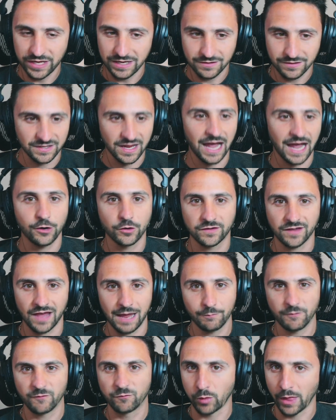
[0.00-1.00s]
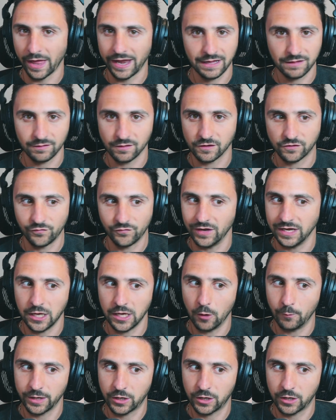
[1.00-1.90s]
the entire time of planning this video,